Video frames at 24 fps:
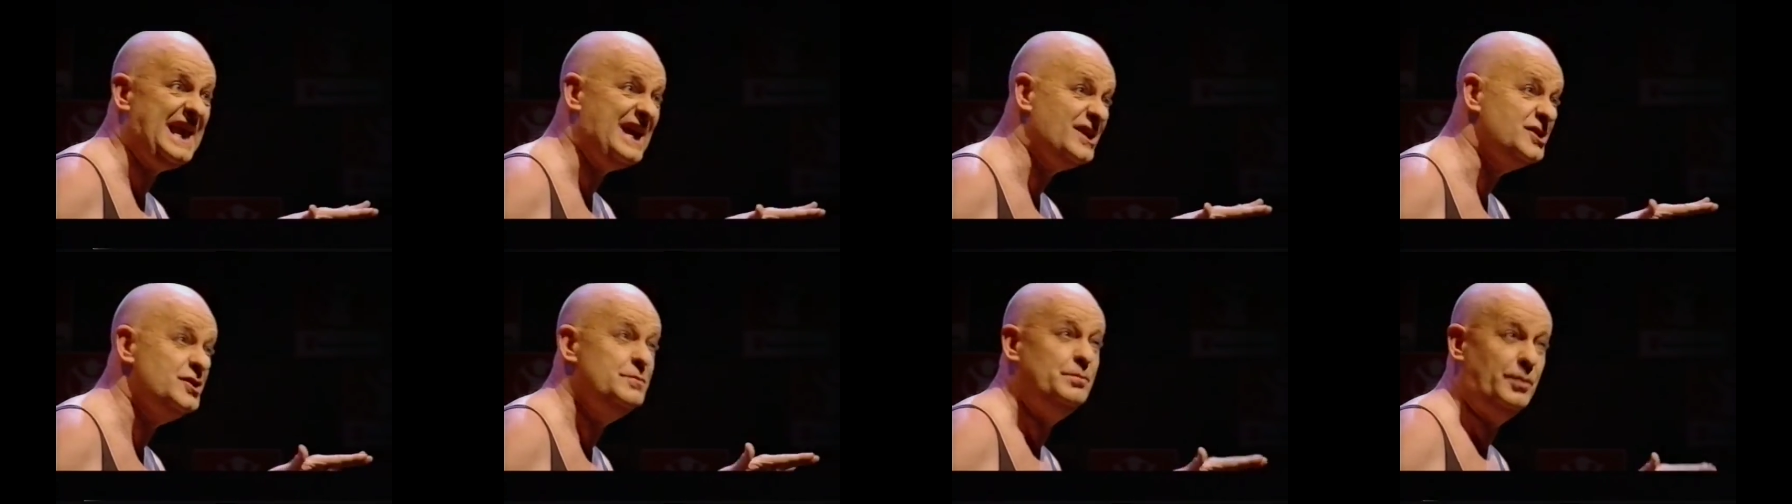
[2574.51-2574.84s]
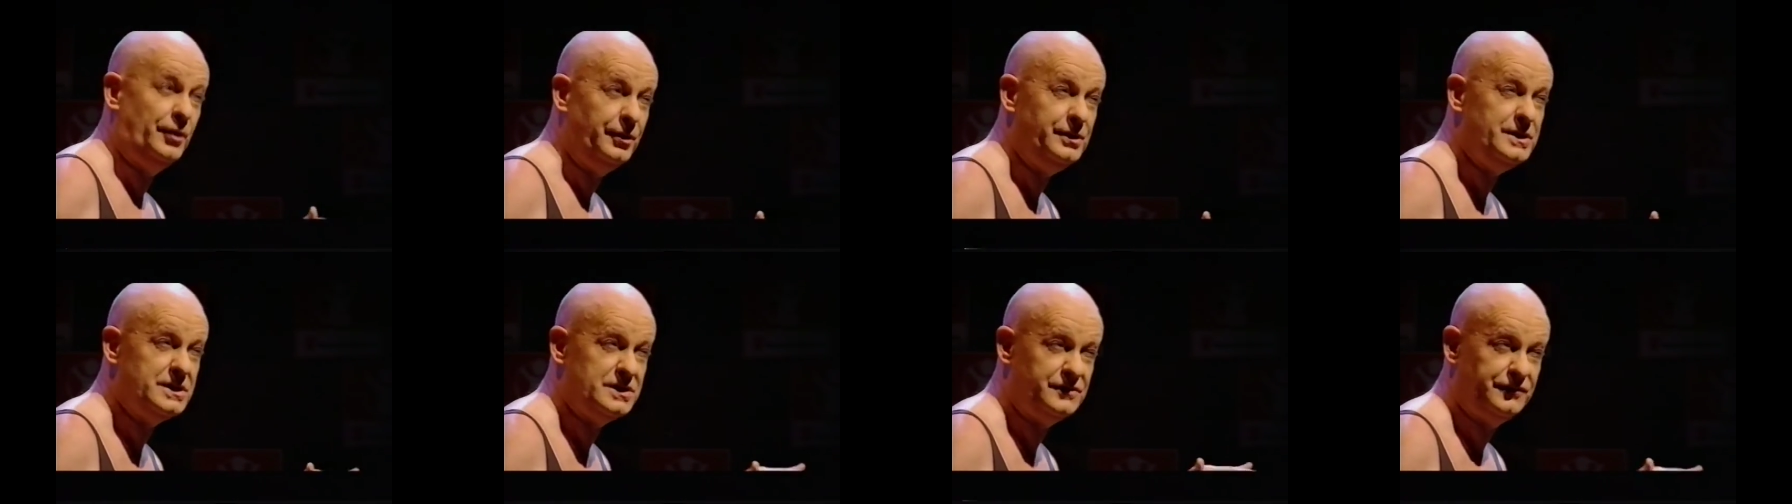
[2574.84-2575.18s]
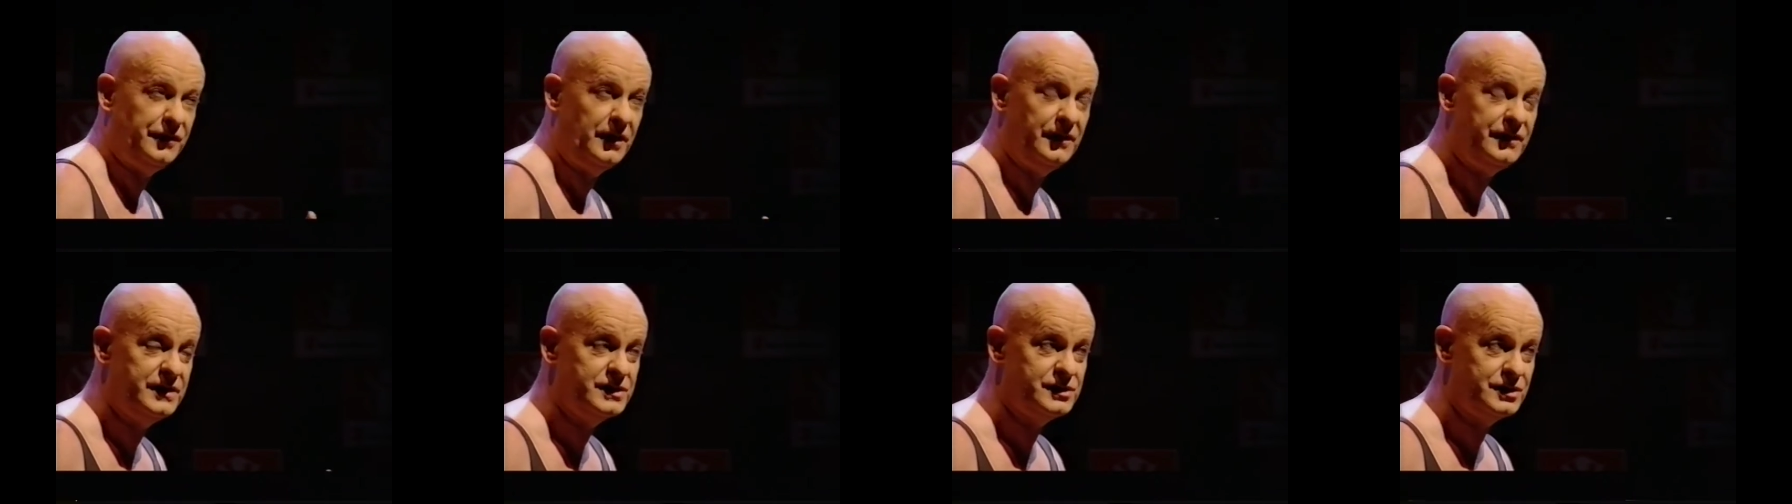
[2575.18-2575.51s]
actually borrowed his
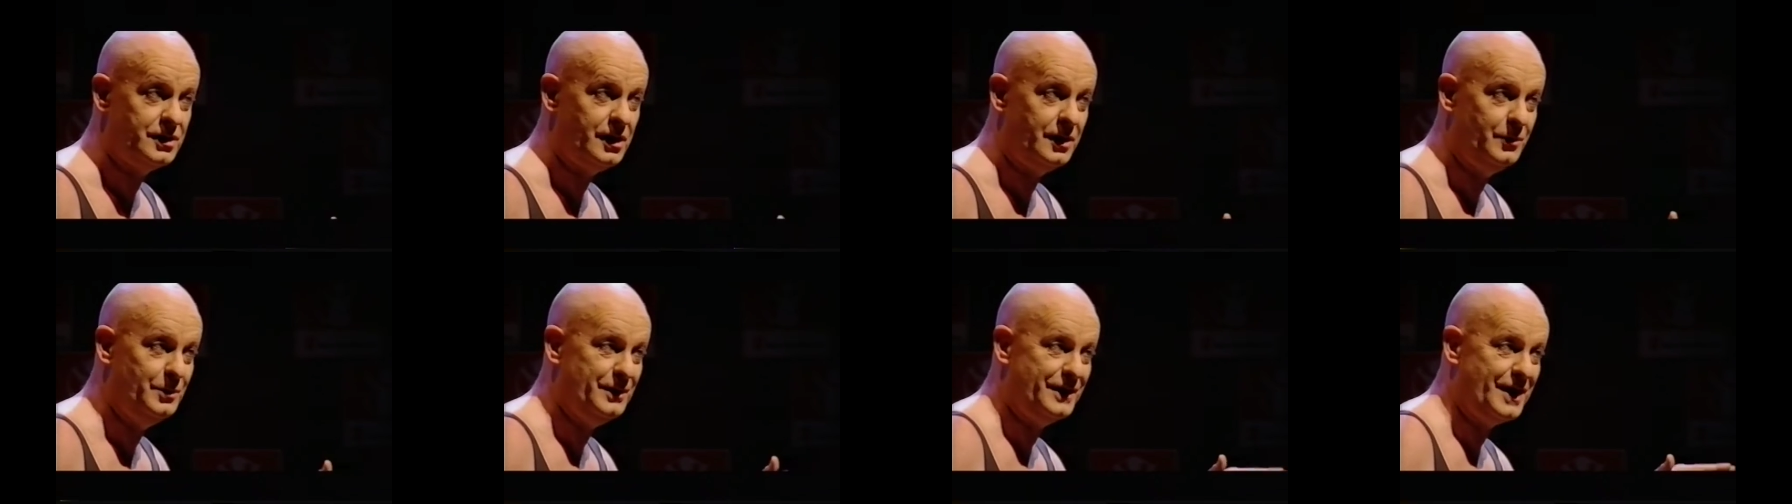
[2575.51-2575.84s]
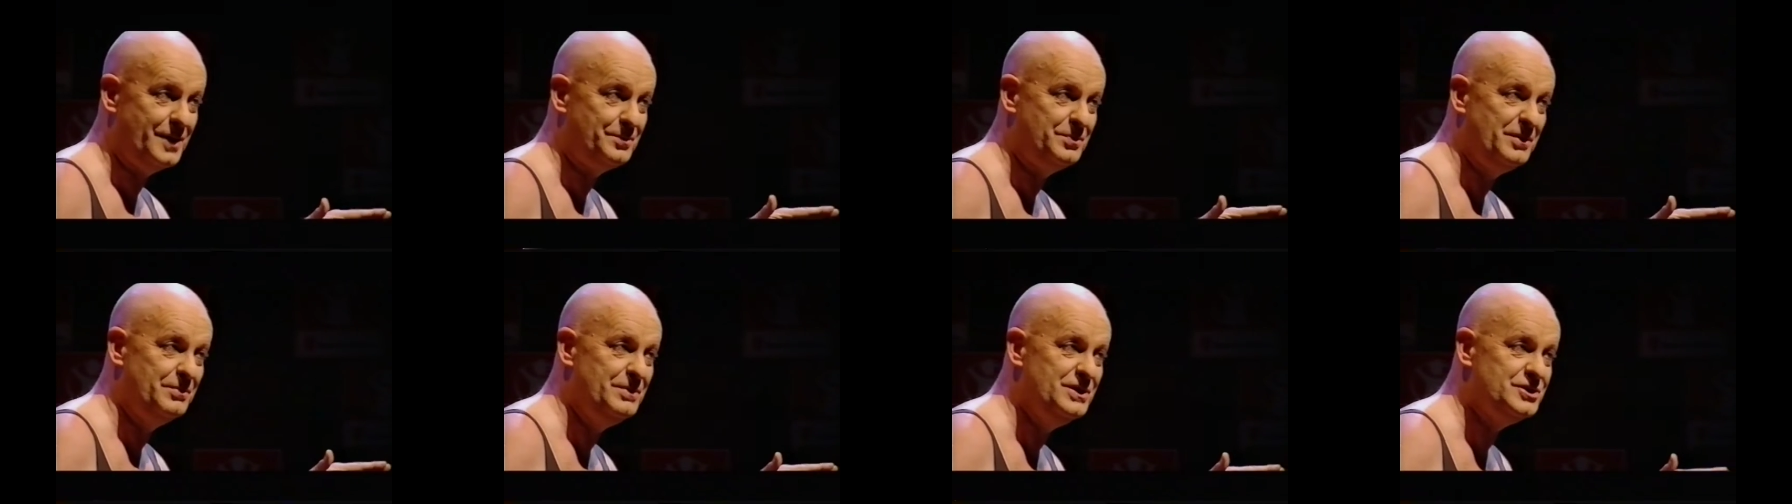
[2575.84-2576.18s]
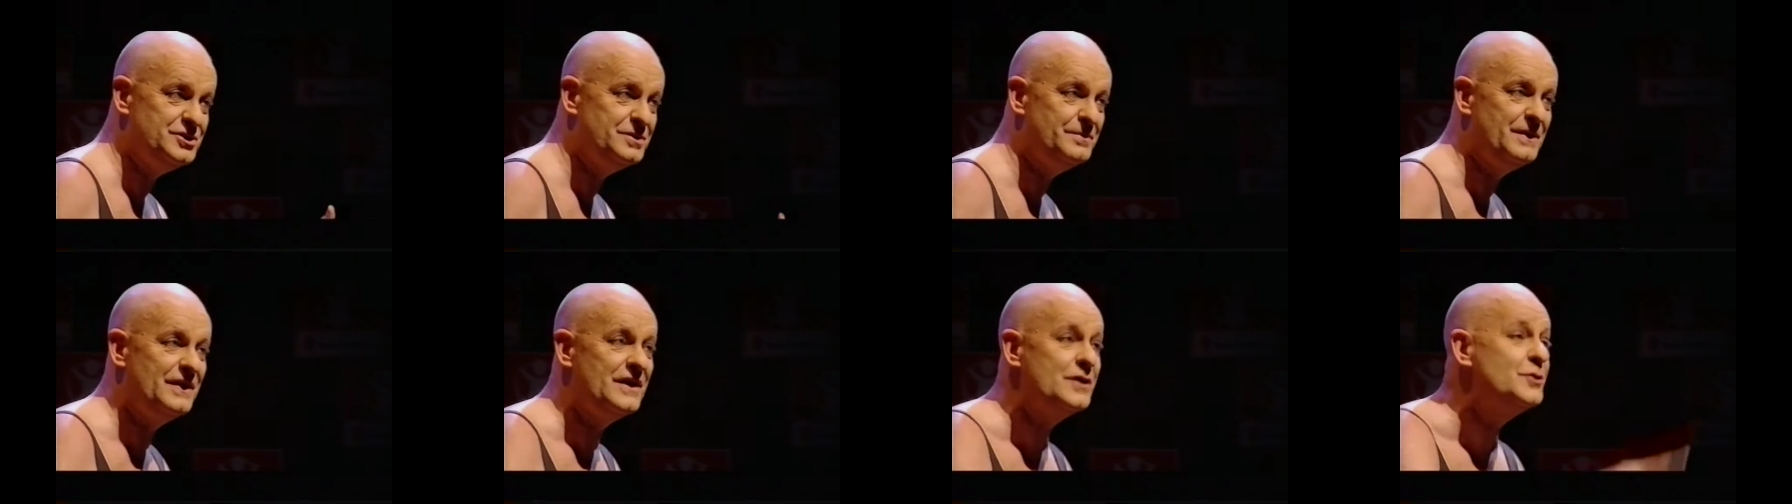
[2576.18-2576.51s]
father's car without
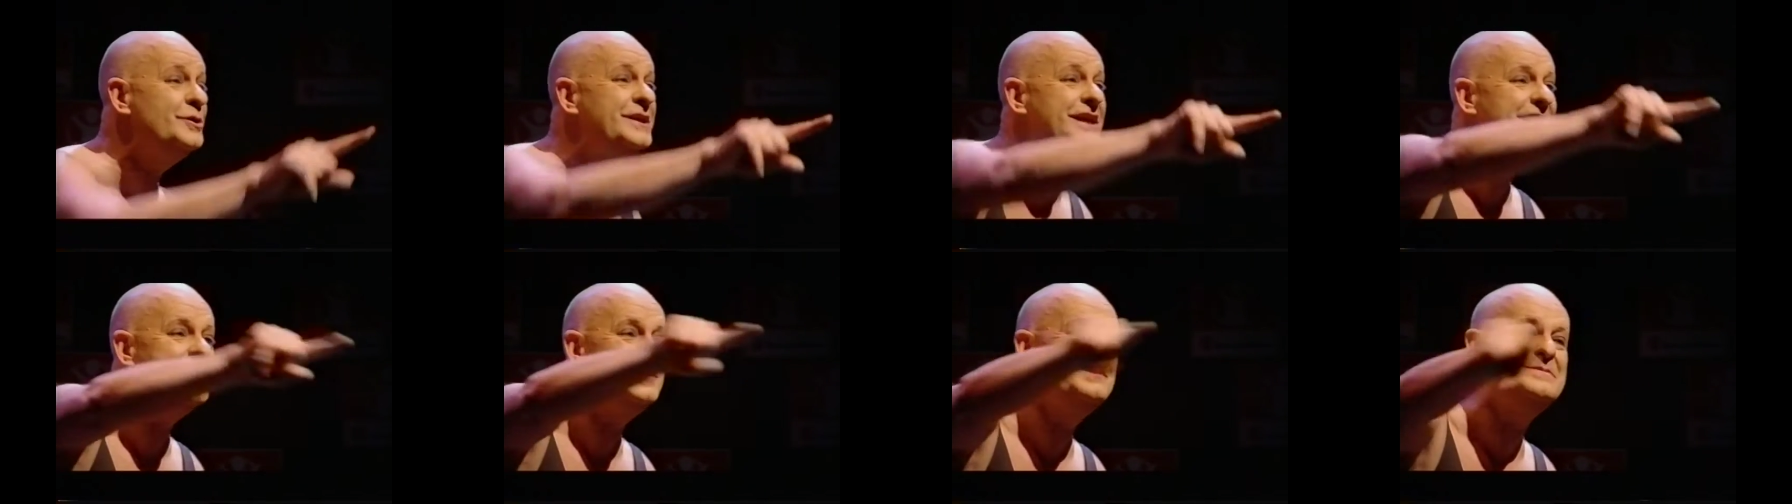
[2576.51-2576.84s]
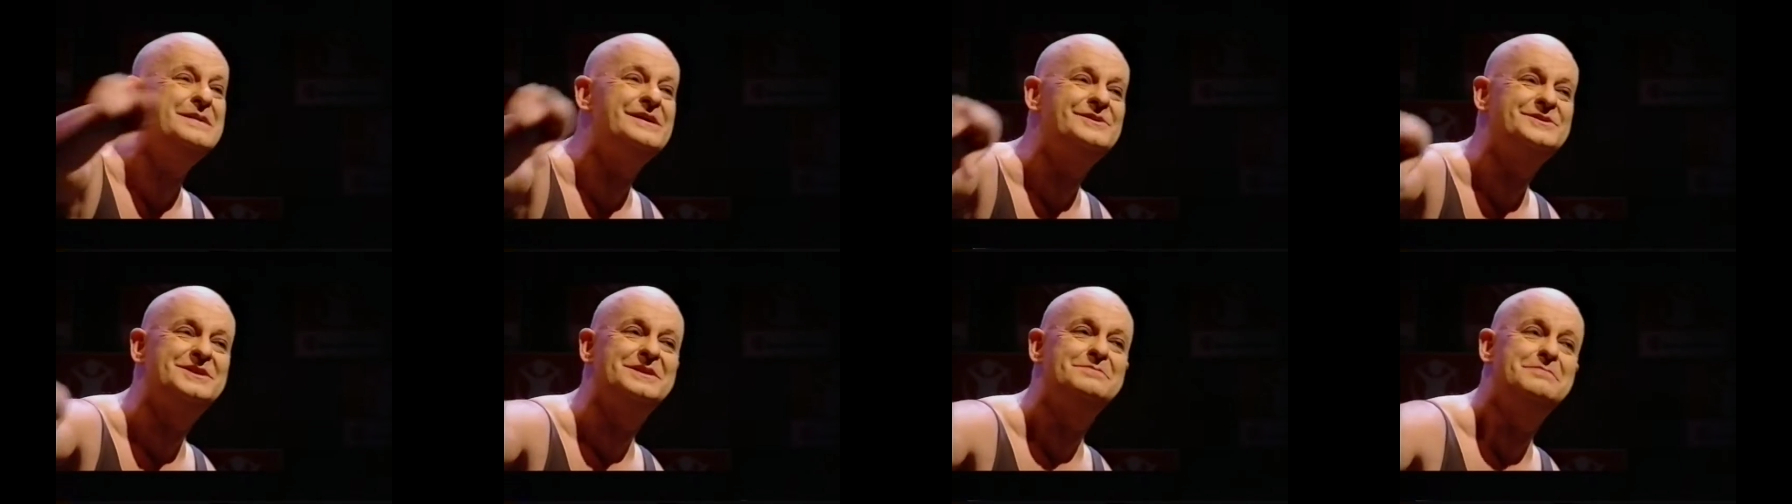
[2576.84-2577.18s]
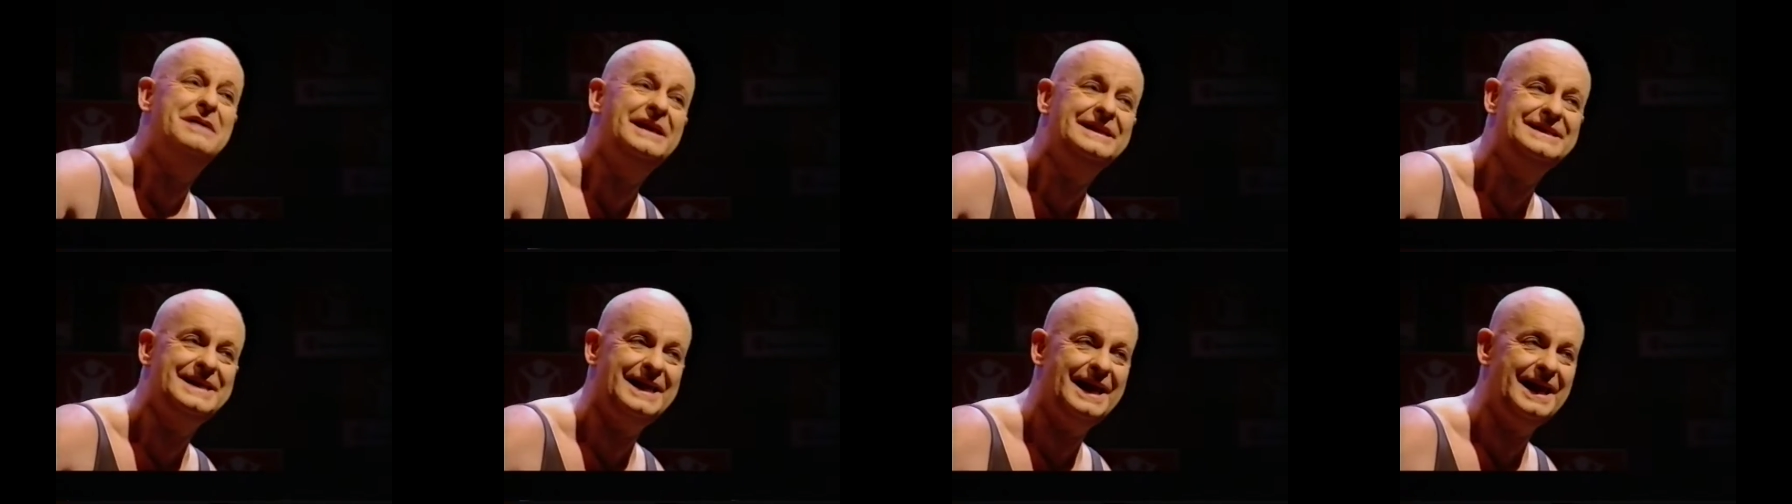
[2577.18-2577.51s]
permission, but they couldn't get him out till
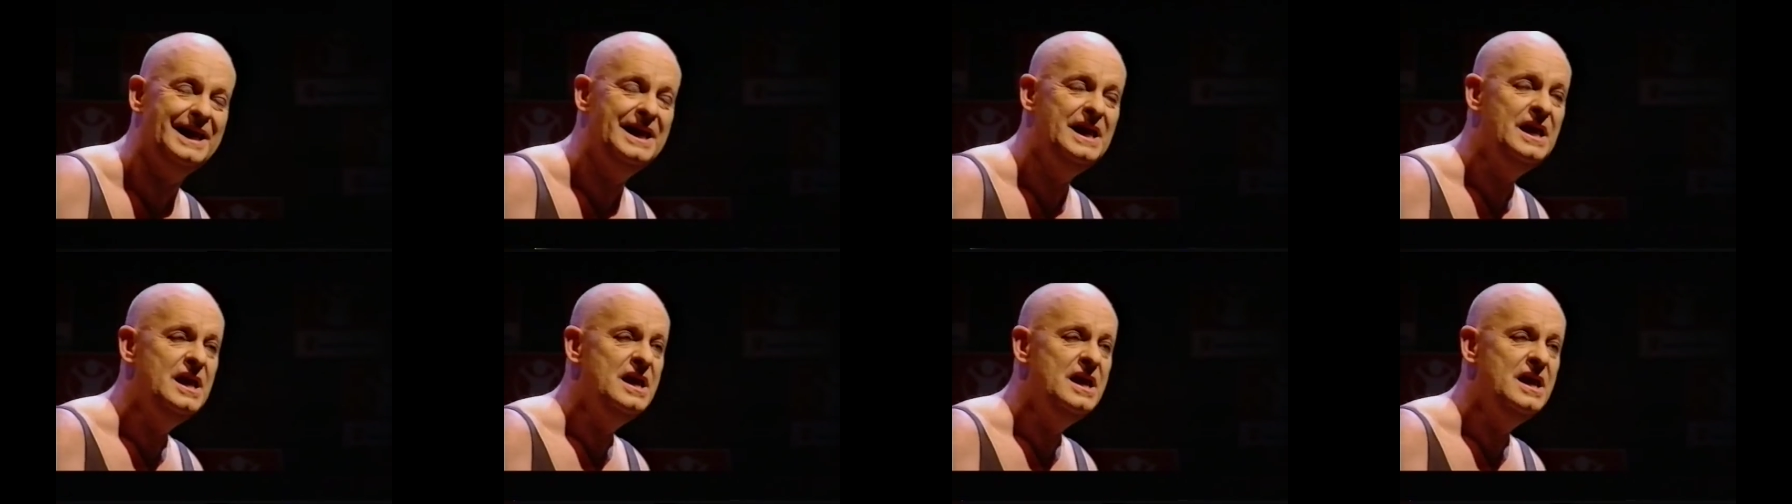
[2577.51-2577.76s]
Monday,